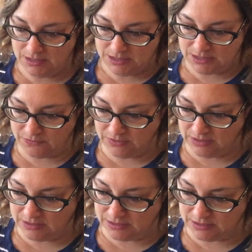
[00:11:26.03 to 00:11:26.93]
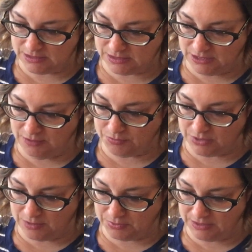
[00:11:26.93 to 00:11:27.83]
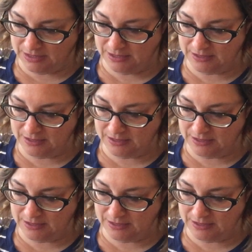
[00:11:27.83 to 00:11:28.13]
Let's see if I can get this to seat properly.